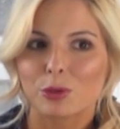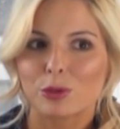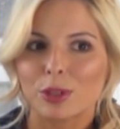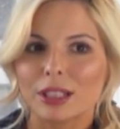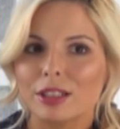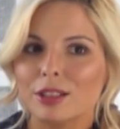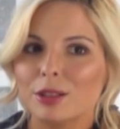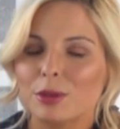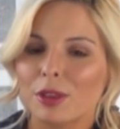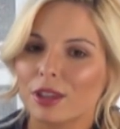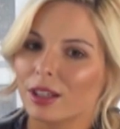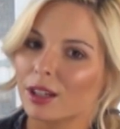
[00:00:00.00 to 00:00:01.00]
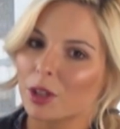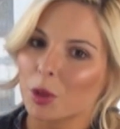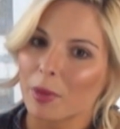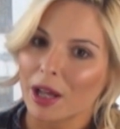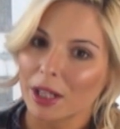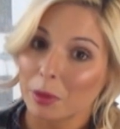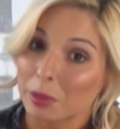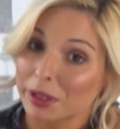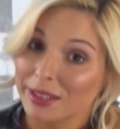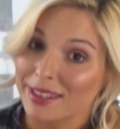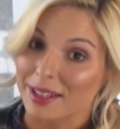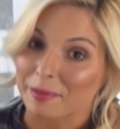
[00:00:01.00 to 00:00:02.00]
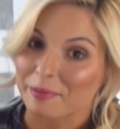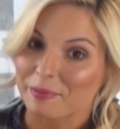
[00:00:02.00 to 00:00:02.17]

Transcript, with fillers: when do you think your body builds them?